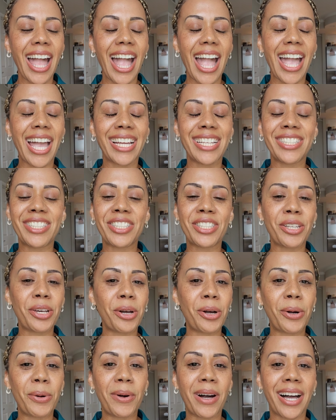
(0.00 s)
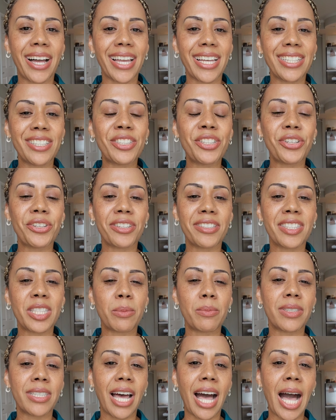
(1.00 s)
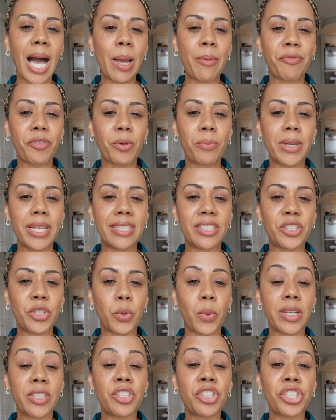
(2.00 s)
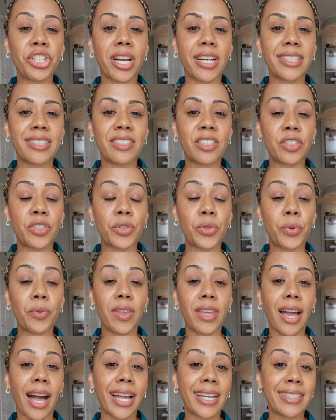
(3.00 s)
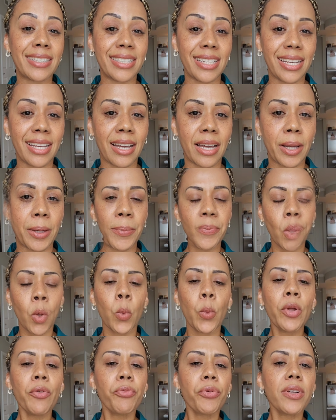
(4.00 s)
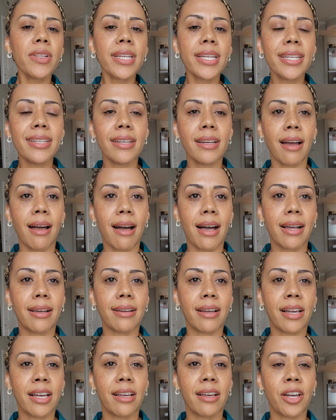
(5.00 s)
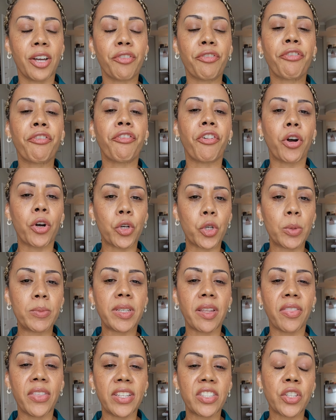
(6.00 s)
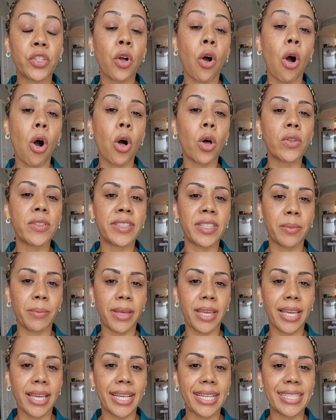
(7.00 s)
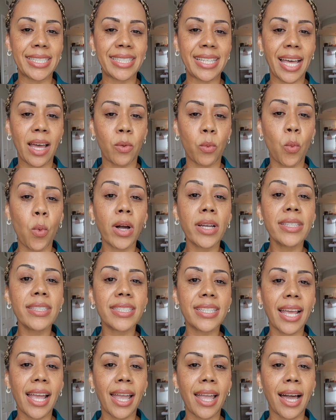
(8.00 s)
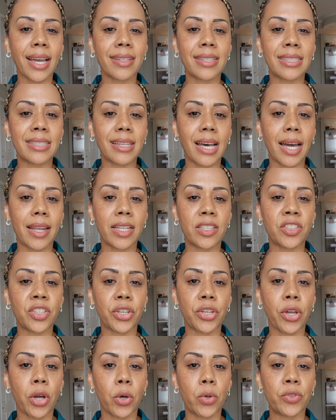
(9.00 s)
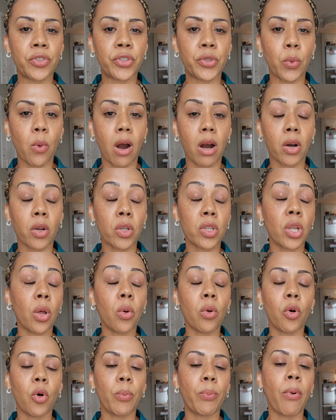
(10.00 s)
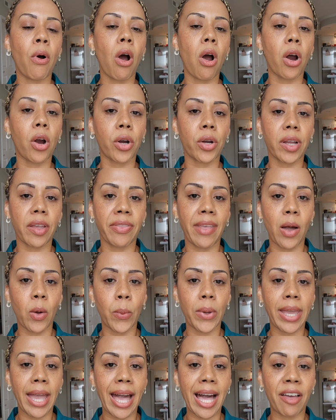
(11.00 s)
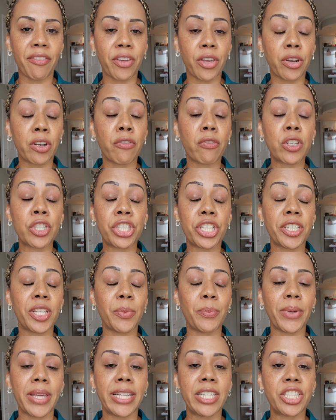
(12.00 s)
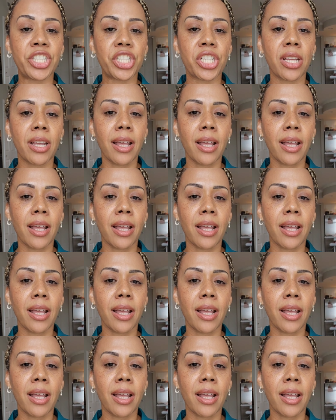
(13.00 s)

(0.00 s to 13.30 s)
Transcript: And so it took some time for me to adjust to the idea. What really confirmed this call to me is that one day I decided to go to our local park that we have here in Virginia Beach.